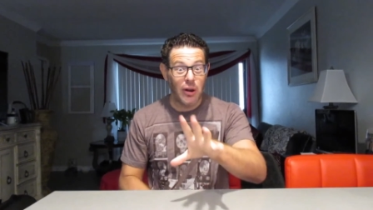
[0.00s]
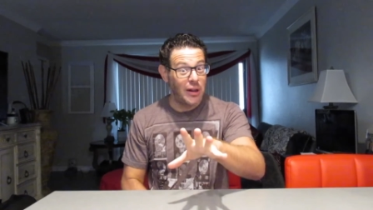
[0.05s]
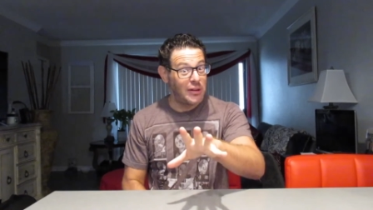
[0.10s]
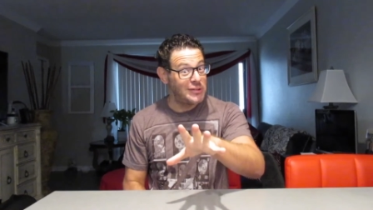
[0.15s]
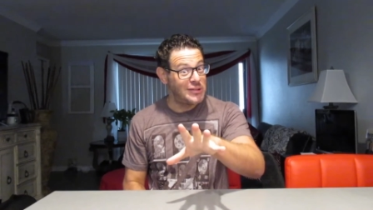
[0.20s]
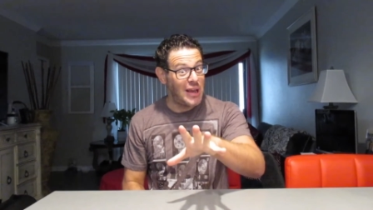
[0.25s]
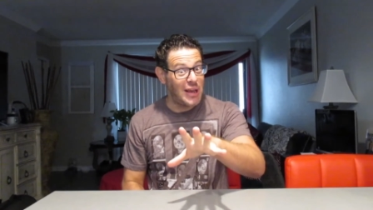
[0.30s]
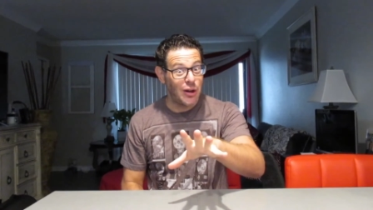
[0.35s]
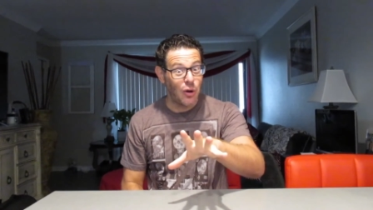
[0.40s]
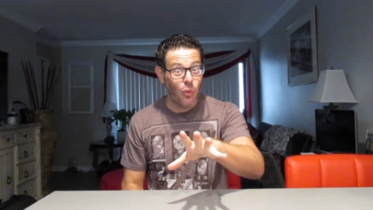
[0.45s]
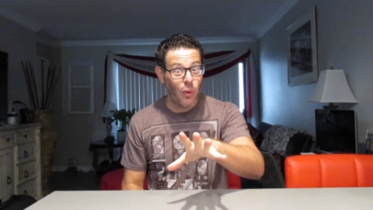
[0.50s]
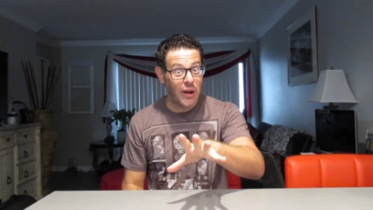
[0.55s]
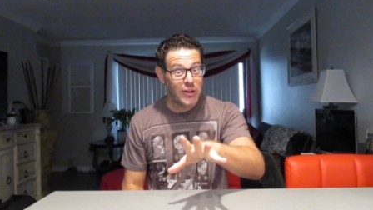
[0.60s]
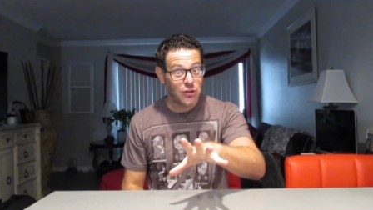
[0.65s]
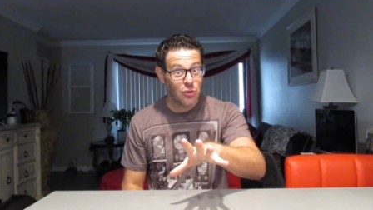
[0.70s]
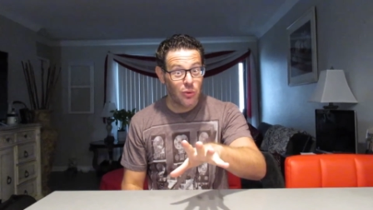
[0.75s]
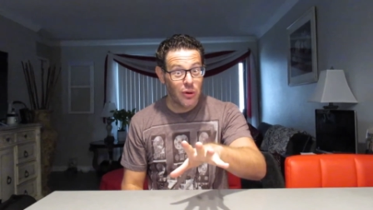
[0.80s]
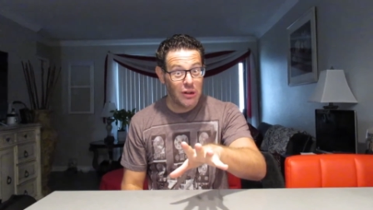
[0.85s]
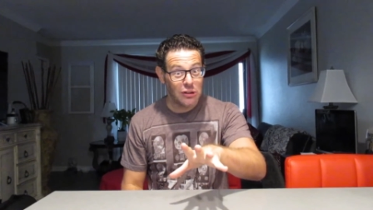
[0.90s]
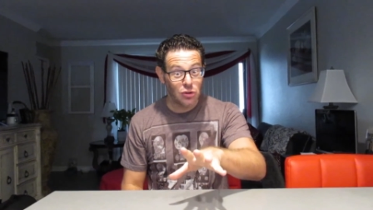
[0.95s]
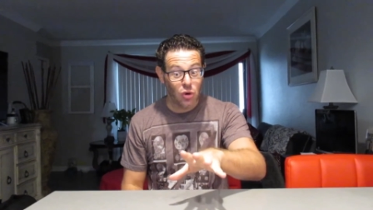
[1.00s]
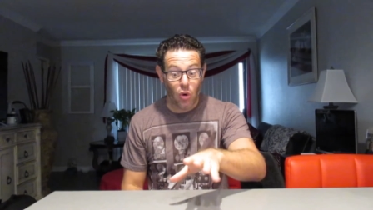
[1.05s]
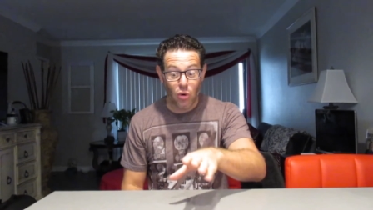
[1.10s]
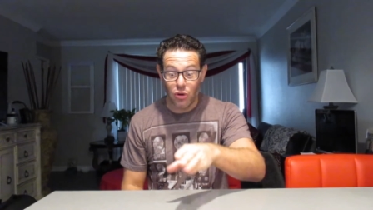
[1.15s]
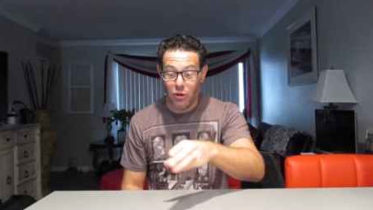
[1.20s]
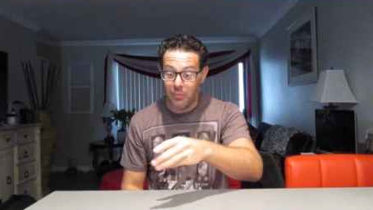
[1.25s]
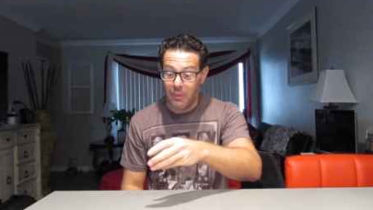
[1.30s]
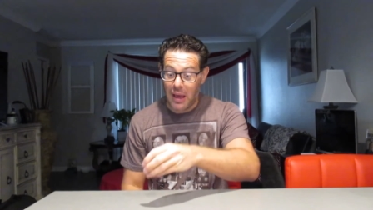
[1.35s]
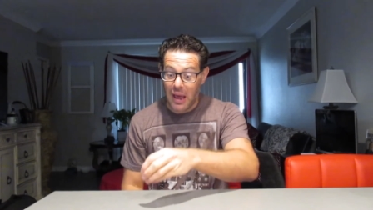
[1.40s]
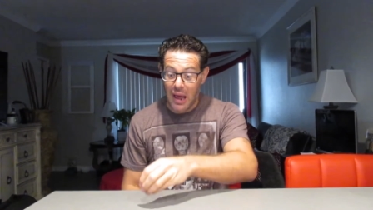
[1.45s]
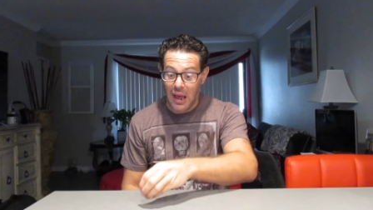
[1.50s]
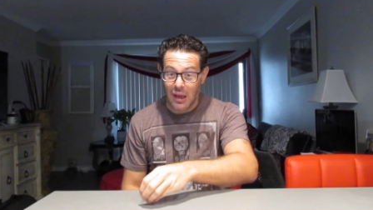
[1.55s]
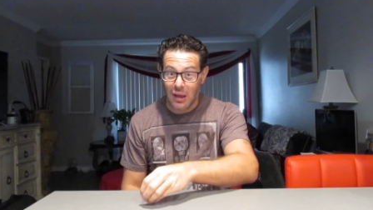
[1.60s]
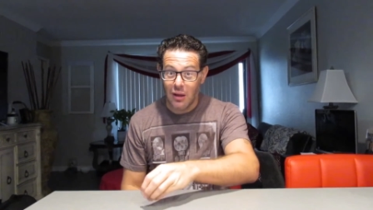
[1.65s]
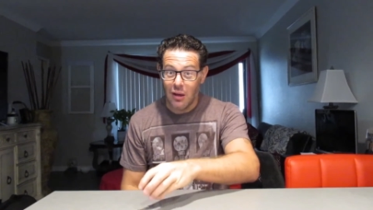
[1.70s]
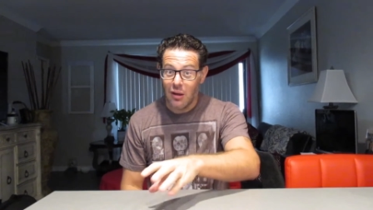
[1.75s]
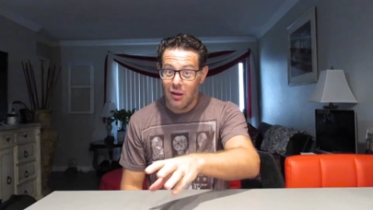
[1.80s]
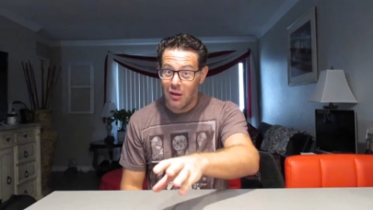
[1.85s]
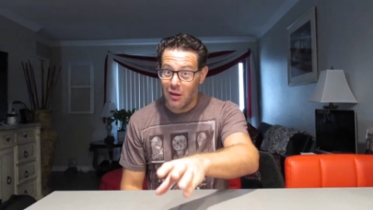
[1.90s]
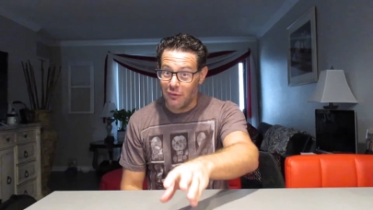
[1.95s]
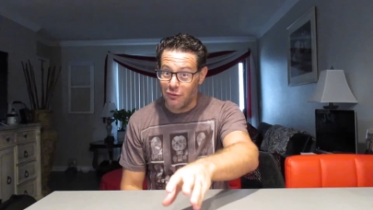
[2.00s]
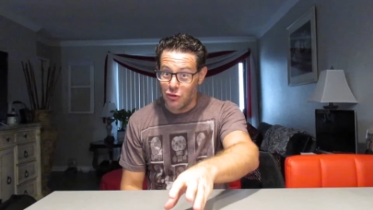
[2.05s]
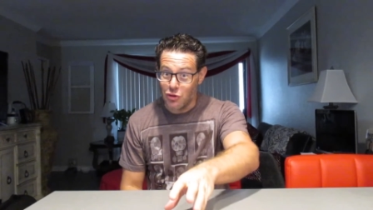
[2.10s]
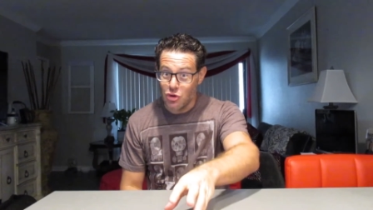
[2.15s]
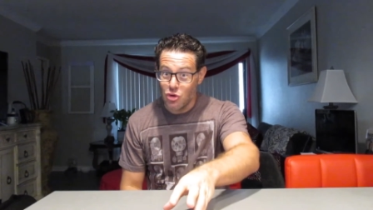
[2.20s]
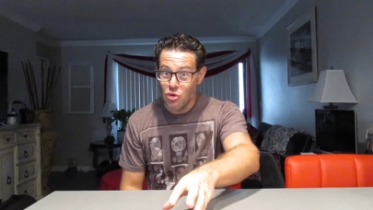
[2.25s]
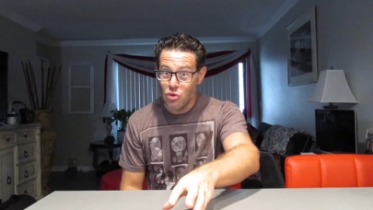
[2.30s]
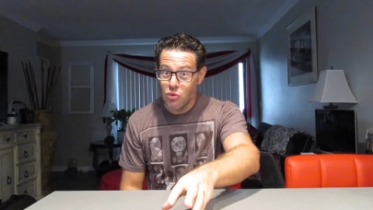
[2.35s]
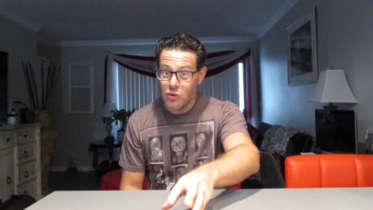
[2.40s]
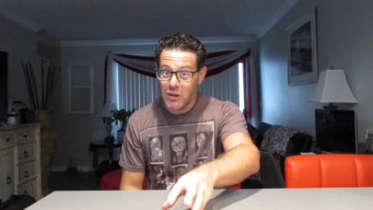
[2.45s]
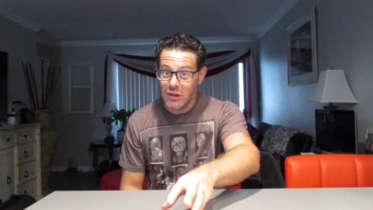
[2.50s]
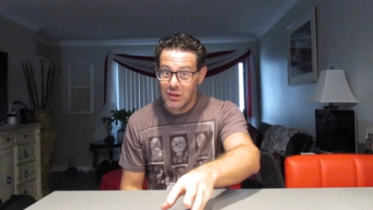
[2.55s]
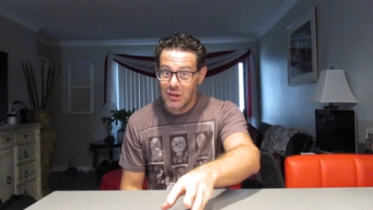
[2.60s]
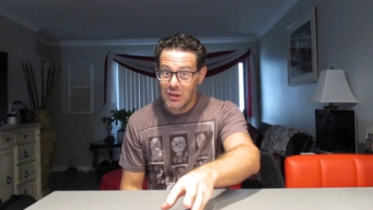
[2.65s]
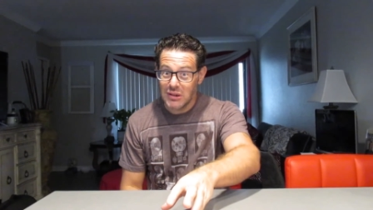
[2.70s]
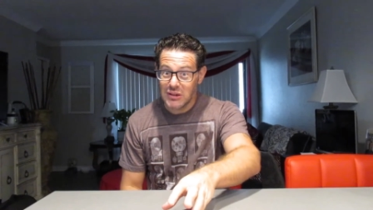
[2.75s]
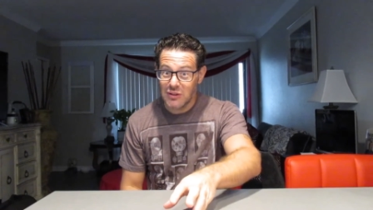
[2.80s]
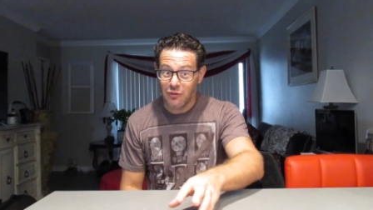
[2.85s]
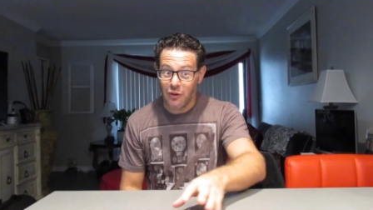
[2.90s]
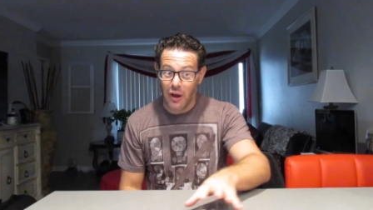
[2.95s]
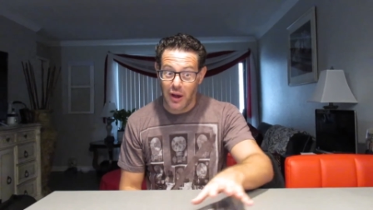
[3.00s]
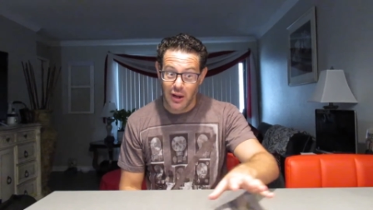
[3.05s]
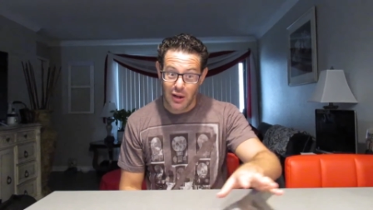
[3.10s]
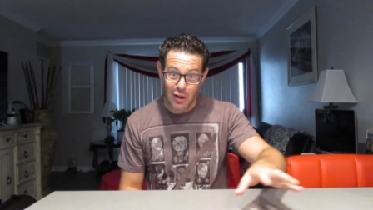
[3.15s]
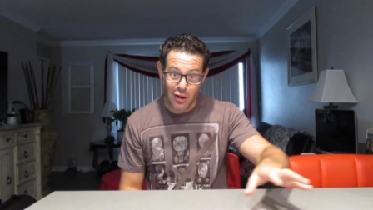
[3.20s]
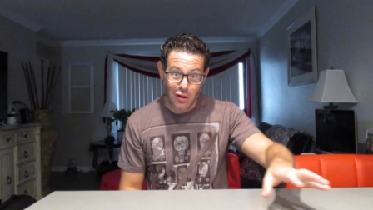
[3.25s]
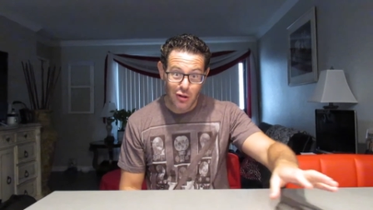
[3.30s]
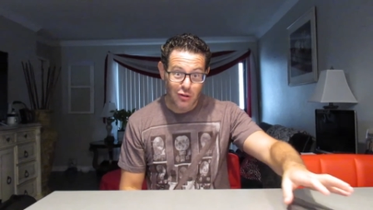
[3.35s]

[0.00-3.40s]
And Dana White's already told him, hey, if you win this fight,